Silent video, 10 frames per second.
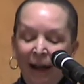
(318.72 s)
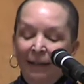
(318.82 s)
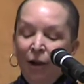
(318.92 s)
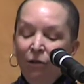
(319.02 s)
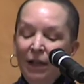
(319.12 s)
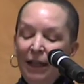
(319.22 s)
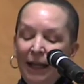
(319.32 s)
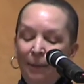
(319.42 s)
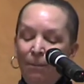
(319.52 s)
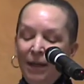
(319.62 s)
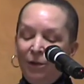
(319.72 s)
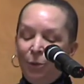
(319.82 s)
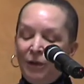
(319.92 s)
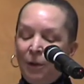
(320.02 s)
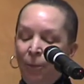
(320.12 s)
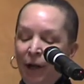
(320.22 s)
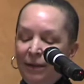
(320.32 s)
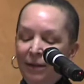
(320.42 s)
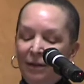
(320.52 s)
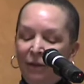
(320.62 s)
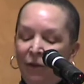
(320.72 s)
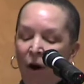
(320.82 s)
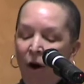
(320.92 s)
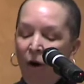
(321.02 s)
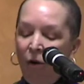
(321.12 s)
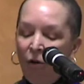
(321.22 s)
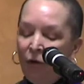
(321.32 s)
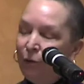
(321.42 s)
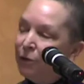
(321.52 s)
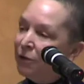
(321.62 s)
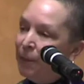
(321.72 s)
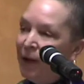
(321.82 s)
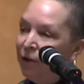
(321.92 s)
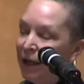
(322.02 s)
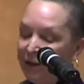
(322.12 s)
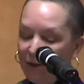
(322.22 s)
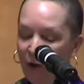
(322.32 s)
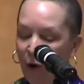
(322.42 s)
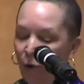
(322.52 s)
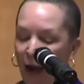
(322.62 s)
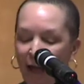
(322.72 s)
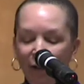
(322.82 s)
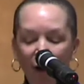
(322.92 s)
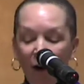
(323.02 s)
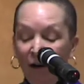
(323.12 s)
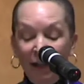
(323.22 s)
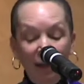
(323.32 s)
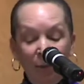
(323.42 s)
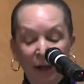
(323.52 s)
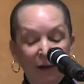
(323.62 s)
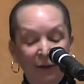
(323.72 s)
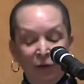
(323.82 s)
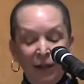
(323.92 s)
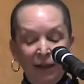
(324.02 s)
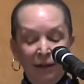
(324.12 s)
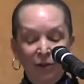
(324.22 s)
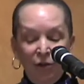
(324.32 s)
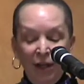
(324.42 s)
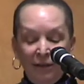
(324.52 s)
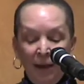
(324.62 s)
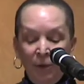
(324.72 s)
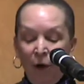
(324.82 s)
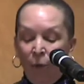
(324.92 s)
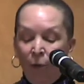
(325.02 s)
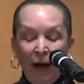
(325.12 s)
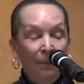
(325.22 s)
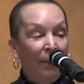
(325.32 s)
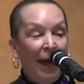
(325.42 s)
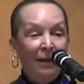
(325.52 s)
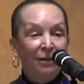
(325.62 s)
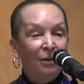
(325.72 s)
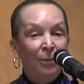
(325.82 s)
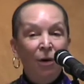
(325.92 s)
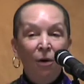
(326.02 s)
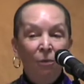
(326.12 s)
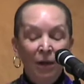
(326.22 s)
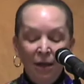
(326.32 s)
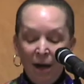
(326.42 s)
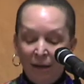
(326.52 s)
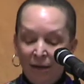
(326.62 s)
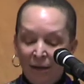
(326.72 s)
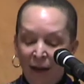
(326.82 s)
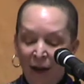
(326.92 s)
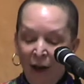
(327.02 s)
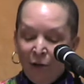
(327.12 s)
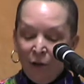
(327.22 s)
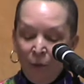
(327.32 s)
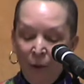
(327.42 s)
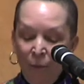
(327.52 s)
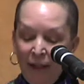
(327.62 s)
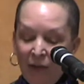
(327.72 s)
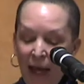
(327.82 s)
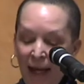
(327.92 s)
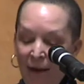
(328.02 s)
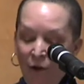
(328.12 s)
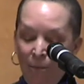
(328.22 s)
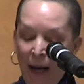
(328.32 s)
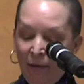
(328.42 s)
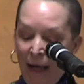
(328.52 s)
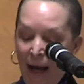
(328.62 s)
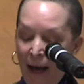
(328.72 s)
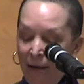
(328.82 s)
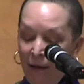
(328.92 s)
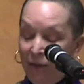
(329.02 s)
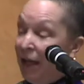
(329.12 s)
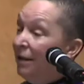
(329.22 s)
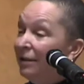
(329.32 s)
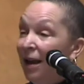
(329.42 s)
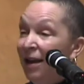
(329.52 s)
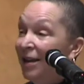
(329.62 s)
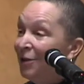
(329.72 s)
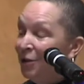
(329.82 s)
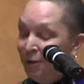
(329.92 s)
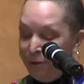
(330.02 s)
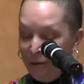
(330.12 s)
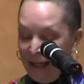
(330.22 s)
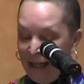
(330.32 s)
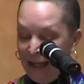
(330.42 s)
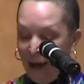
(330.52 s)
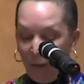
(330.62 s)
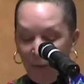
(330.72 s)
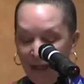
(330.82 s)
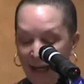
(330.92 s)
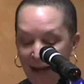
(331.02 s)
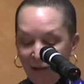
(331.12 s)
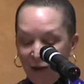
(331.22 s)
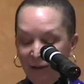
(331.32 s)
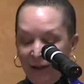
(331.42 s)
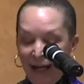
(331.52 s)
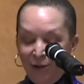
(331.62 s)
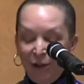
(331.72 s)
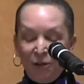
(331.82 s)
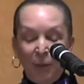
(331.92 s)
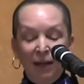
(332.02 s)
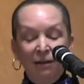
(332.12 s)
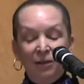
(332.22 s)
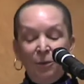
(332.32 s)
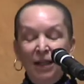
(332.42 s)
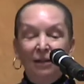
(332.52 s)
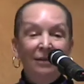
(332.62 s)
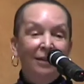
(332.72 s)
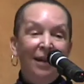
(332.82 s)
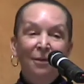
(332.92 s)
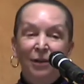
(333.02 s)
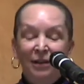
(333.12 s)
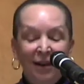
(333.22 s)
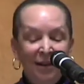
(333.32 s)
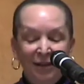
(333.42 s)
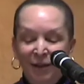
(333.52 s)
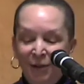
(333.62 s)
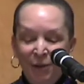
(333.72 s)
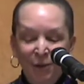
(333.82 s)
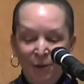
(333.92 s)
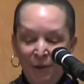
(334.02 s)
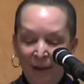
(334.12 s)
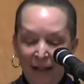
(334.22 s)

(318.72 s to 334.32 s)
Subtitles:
The only thing it missed was the presence of all those spirits who hadn't gone anywhere after that luncheon except right back to the ball with us. So that when we sang Ain't No Mountain High Enough, they sang it too. When we danced all night just because we could, they were dancing too.